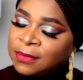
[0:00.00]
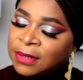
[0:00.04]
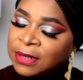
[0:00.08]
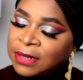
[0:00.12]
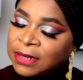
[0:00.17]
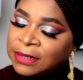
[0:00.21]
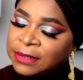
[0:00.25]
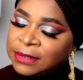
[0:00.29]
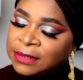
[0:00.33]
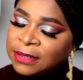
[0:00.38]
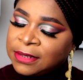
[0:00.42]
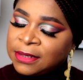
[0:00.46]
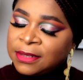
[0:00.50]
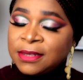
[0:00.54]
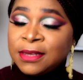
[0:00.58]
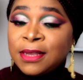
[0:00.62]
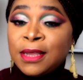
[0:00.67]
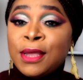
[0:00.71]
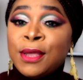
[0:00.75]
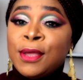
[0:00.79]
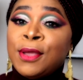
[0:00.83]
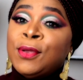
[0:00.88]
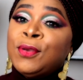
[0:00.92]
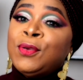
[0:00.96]
Listen,
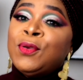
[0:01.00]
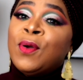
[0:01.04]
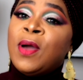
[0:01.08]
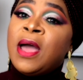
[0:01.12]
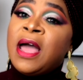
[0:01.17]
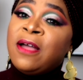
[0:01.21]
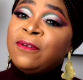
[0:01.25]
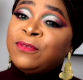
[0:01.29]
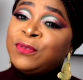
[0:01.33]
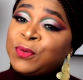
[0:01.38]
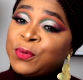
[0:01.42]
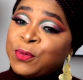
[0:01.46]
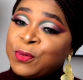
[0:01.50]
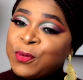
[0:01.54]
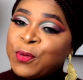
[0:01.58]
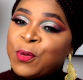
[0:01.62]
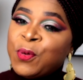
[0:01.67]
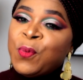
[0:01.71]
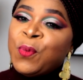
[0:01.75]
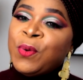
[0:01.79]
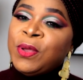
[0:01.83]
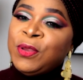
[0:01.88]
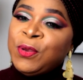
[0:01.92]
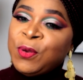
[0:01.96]
you have to know
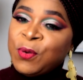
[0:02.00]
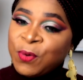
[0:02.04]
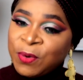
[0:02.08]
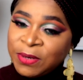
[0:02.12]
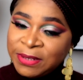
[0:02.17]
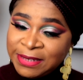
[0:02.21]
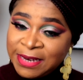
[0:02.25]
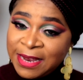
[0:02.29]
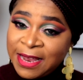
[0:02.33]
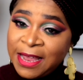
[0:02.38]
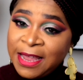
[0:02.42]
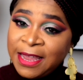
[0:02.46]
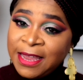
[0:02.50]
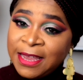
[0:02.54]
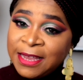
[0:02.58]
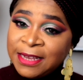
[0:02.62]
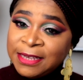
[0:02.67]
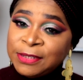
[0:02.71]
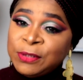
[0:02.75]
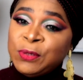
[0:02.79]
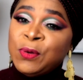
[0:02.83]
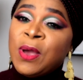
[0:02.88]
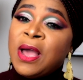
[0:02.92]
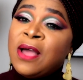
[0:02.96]
when you are tired.
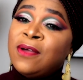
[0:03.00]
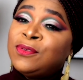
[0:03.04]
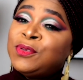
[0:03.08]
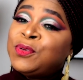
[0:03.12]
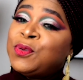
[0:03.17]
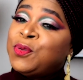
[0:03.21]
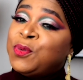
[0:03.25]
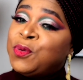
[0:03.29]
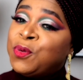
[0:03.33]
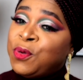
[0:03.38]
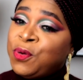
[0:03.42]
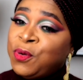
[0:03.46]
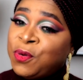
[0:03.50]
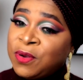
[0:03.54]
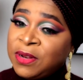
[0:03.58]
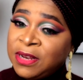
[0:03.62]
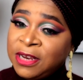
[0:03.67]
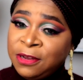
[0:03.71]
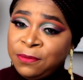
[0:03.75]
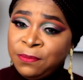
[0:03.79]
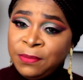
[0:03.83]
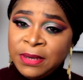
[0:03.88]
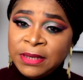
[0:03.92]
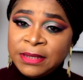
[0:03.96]
You have to know your
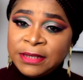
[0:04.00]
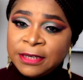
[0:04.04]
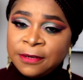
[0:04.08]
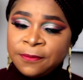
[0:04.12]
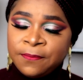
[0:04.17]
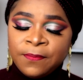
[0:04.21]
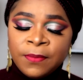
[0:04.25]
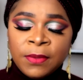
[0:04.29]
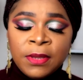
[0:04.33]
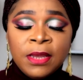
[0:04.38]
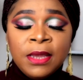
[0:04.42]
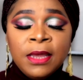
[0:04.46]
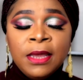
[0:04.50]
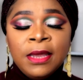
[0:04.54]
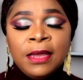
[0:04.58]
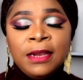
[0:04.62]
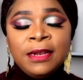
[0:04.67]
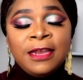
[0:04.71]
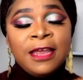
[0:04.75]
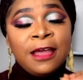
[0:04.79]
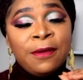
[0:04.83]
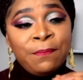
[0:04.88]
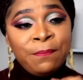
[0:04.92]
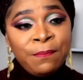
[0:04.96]
limit.
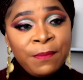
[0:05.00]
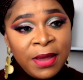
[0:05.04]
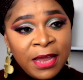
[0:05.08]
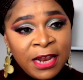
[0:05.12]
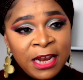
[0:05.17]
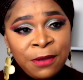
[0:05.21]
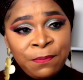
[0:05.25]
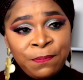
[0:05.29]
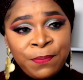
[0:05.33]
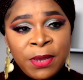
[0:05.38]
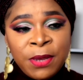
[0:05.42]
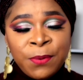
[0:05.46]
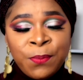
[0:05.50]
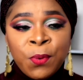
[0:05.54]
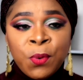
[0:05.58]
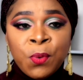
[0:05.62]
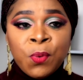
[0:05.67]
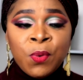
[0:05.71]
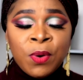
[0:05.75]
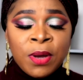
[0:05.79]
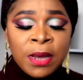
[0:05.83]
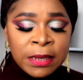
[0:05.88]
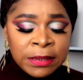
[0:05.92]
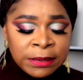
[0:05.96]
There are many people
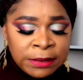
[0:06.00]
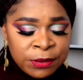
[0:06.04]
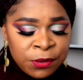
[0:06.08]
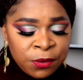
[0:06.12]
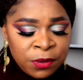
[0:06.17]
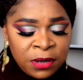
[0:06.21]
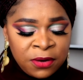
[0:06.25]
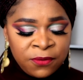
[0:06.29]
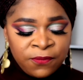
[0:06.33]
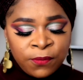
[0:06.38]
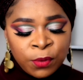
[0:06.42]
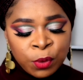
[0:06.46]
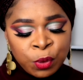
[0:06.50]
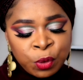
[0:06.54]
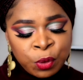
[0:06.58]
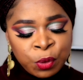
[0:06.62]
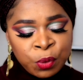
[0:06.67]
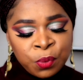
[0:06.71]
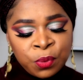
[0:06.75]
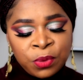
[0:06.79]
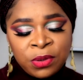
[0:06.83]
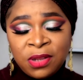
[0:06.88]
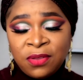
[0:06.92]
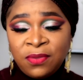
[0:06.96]
who can study for
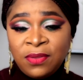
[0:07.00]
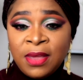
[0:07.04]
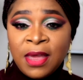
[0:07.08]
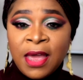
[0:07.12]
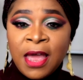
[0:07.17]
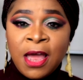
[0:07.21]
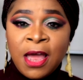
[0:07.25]
2-3